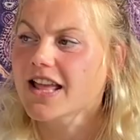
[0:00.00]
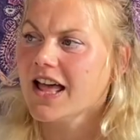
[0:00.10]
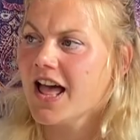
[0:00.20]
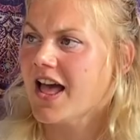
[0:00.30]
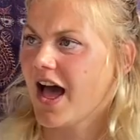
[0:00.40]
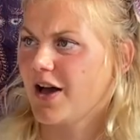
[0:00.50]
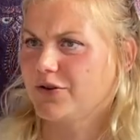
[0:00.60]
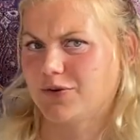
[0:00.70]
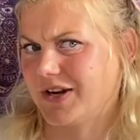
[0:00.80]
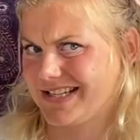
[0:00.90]
How do
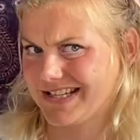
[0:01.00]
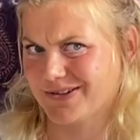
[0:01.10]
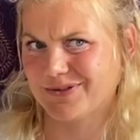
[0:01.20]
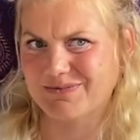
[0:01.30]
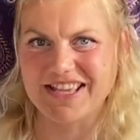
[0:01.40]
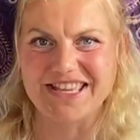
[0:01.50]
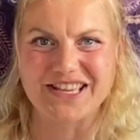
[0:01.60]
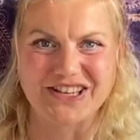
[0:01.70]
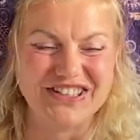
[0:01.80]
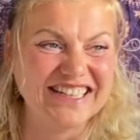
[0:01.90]
I deal with my
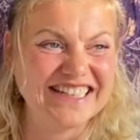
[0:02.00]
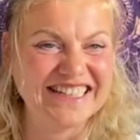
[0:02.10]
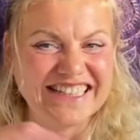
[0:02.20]
ego?